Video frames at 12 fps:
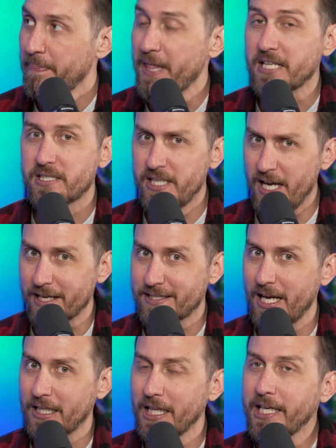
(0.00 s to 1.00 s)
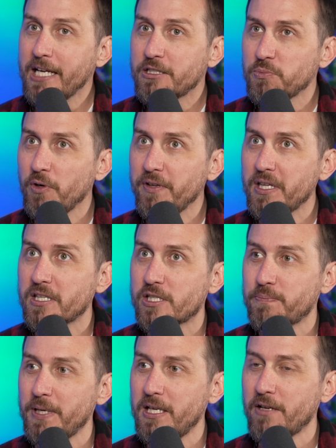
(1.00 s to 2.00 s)
Exactly. Like it's moving at the
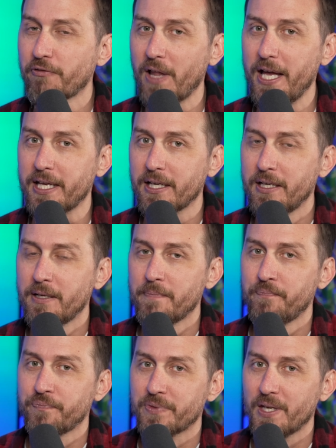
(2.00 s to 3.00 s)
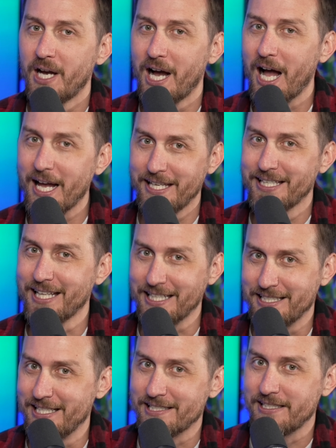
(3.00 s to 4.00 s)
speed of like a high-end
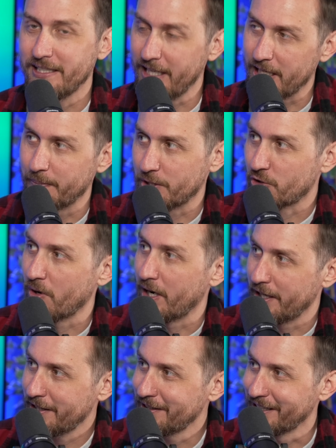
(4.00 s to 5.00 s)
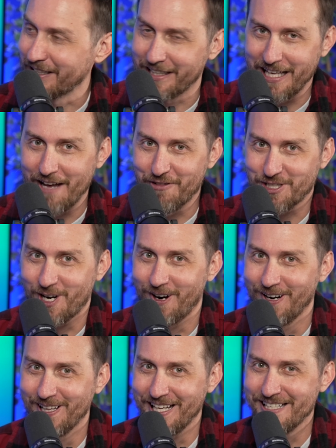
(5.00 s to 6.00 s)
like Disney animatronic, like
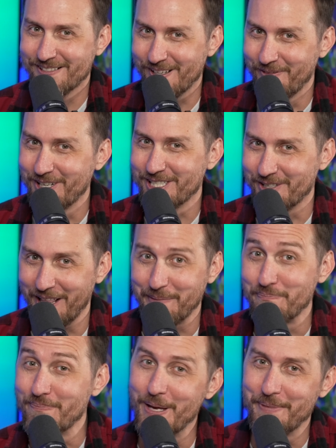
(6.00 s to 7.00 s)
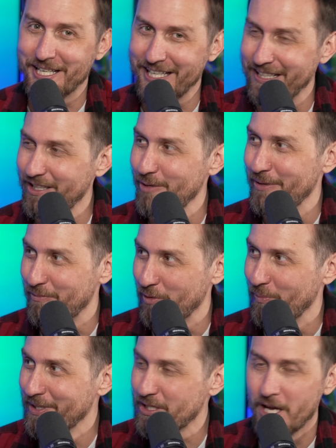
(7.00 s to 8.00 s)
Avatar Land or something, which are like mimicking human
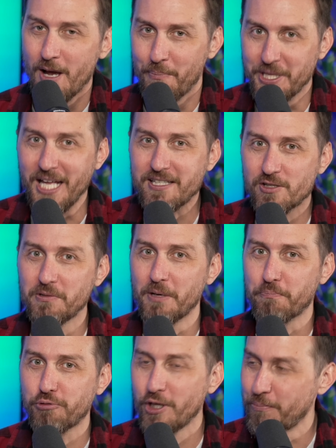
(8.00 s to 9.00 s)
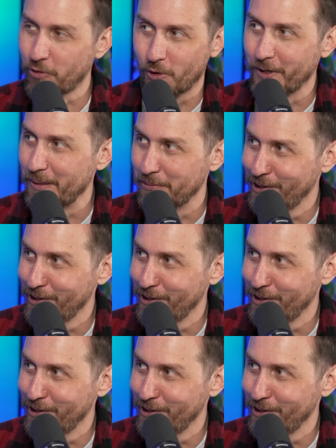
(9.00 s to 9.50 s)
movements, but that's doing a pre-programmed